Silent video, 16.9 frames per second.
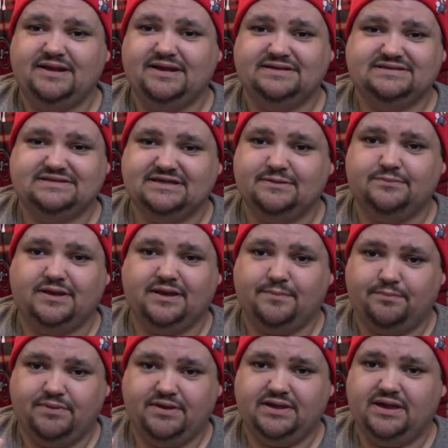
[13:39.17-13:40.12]
not seem
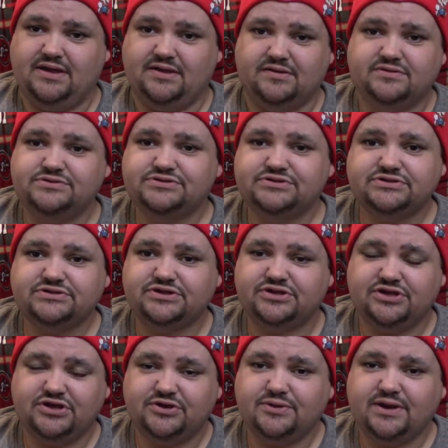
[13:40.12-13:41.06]
like big hitters to
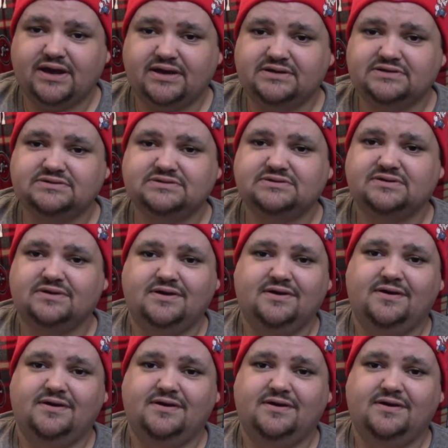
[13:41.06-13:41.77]
you guys,